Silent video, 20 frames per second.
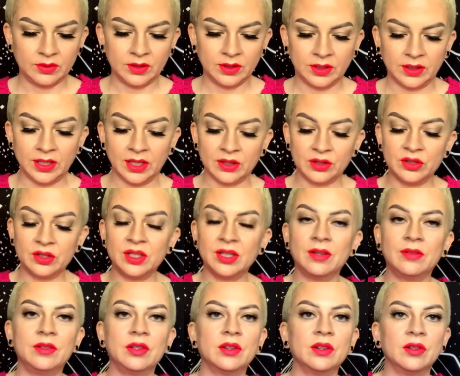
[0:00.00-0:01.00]
The energy
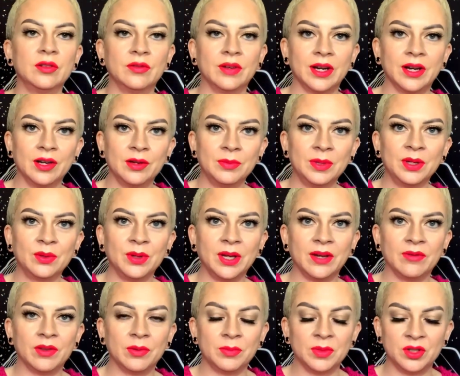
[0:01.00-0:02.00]
of your environment, we
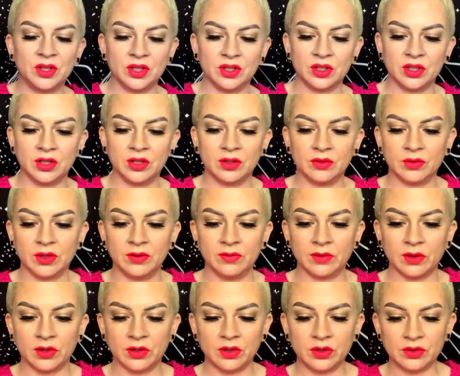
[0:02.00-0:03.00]
have the Magician in
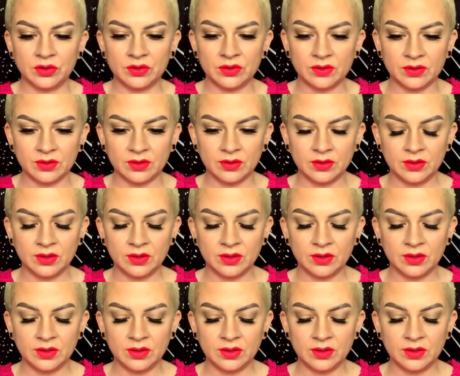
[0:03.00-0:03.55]
reverse.